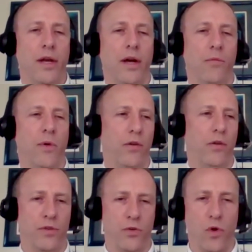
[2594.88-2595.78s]
uh, whether
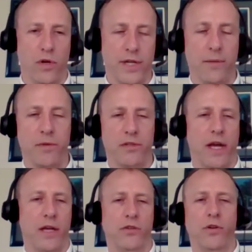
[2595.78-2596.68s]
it was a wartime
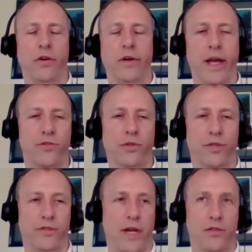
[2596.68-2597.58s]
disaster or a natural
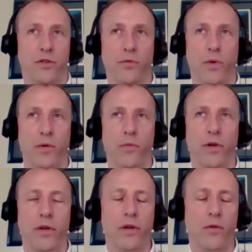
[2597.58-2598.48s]
disaster. We
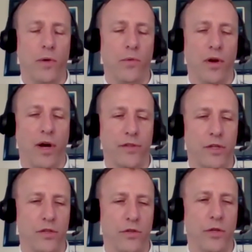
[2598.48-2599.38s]
would we would often
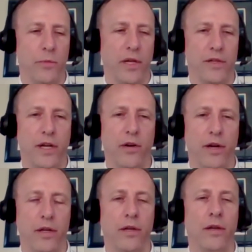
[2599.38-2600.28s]
do
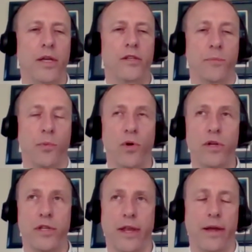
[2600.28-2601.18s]
humanitarian
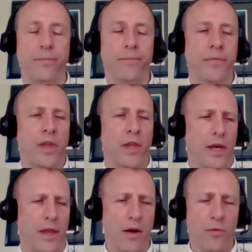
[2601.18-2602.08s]
support to that.
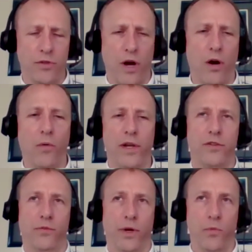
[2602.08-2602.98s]
And that was
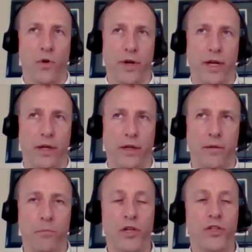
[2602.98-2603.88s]
always a rewarding
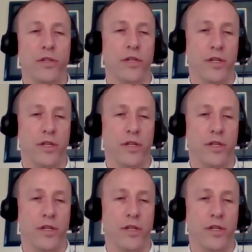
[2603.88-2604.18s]
mission to